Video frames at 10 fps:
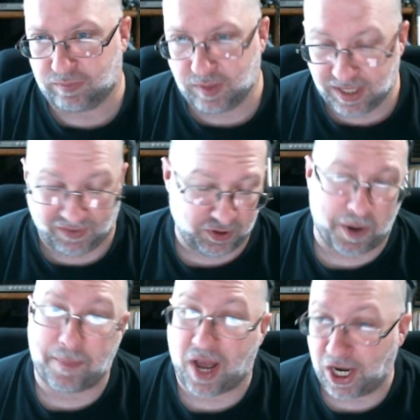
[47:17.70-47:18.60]
if you're
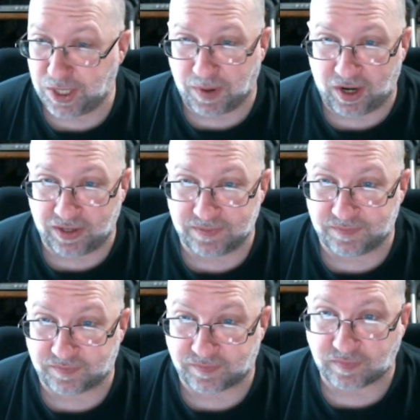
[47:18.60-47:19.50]
on Poshmark,
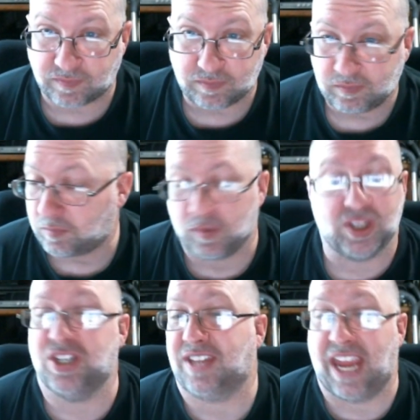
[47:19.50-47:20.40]

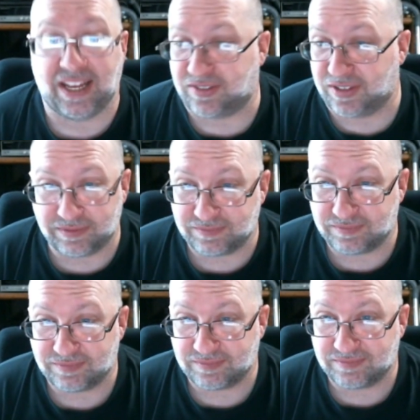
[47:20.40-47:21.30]
just cancel it.
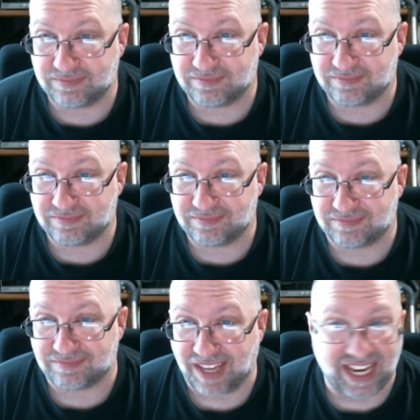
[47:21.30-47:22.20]

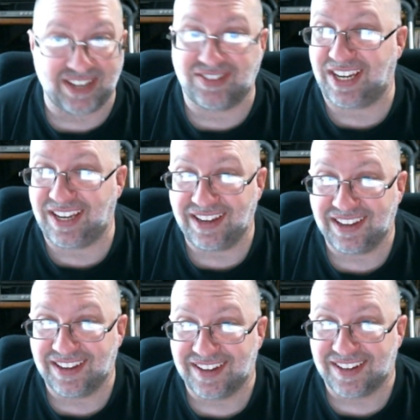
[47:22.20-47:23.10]
Easy.
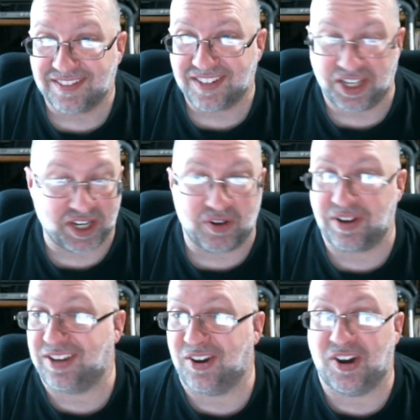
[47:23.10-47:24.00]

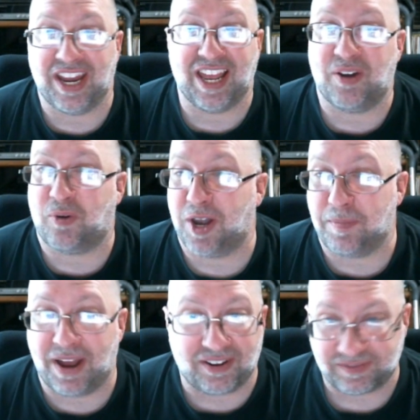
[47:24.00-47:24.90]
You ain't gotta worry
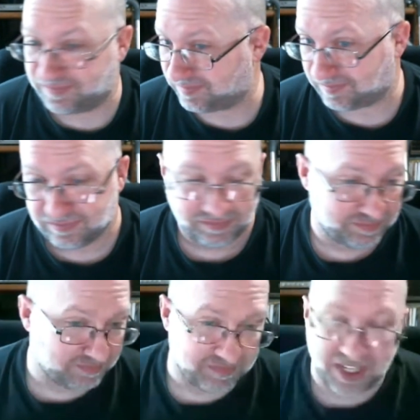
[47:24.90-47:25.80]
about,
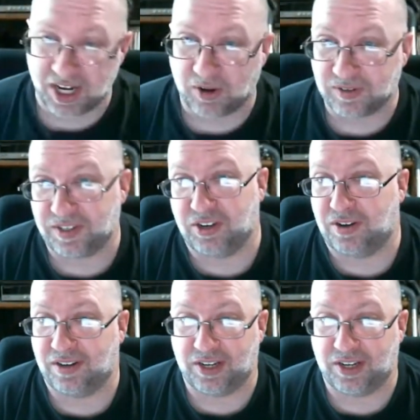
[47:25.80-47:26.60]
your